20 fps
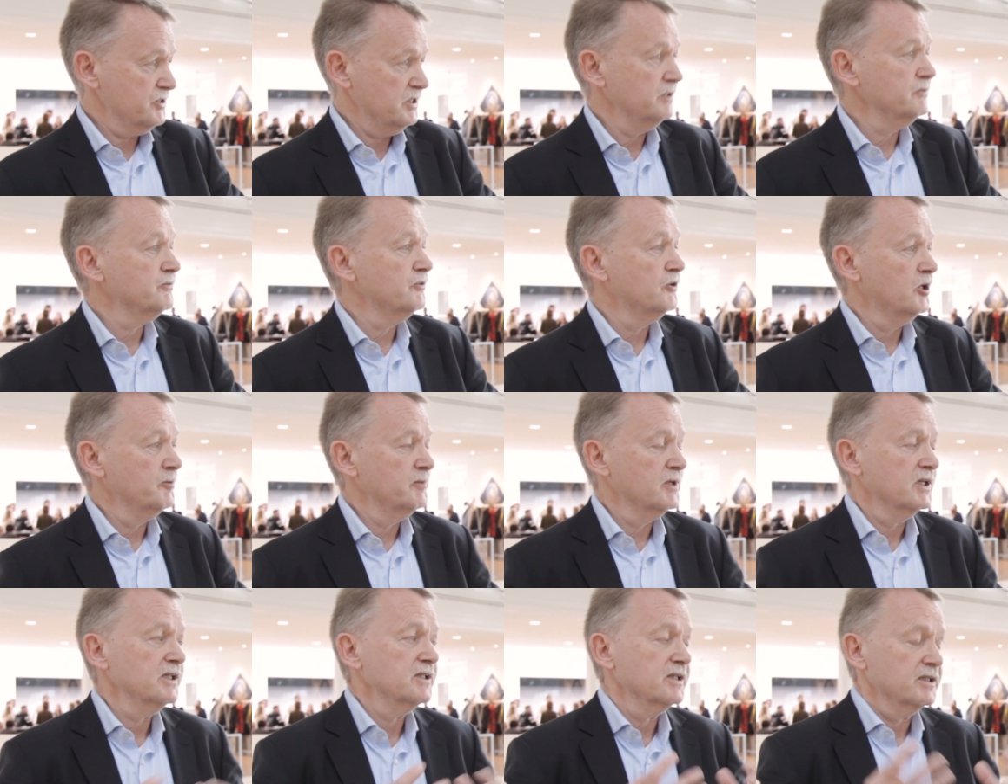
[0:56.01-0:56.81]

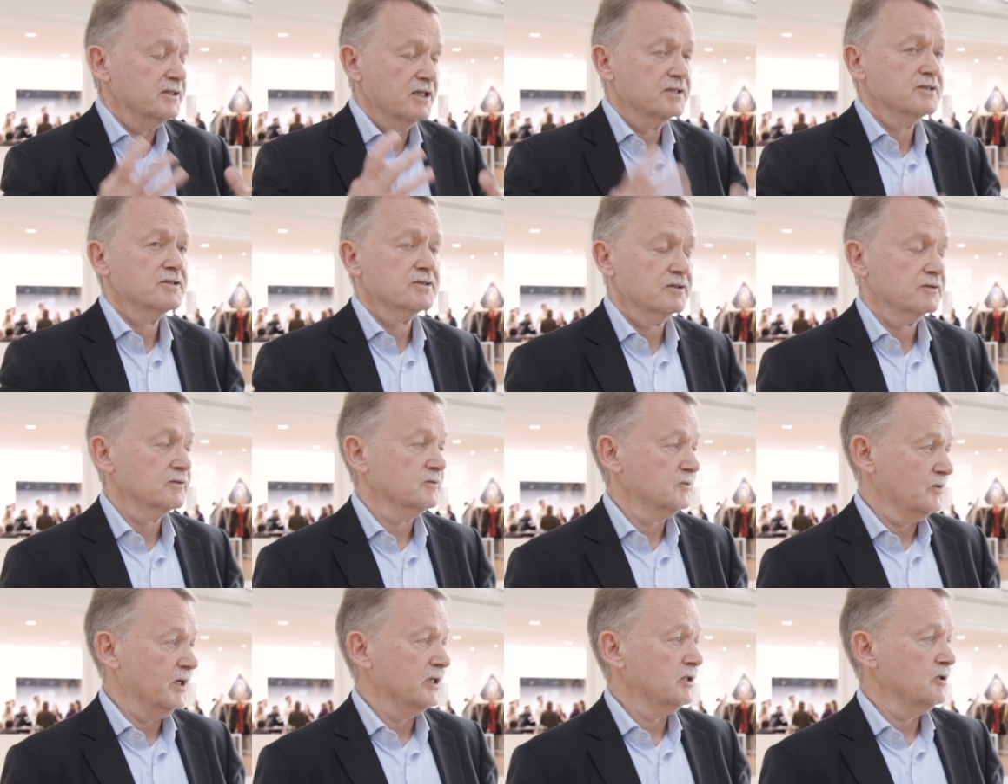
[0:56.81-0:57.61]
informally. That's
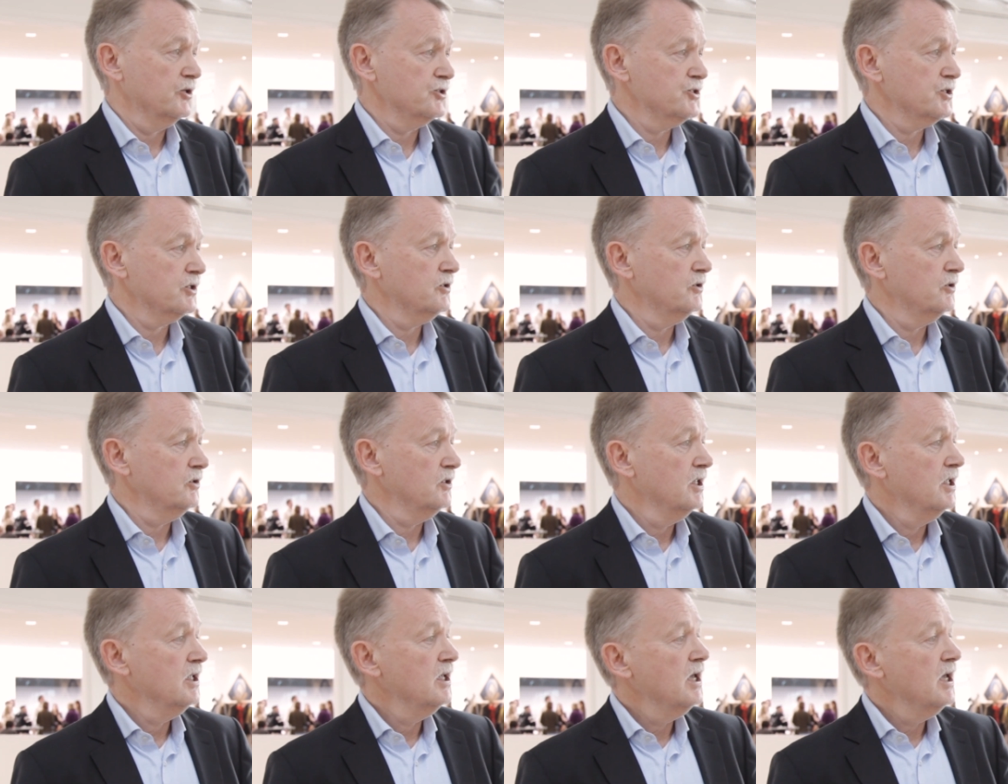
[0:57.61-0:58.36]
quite logical.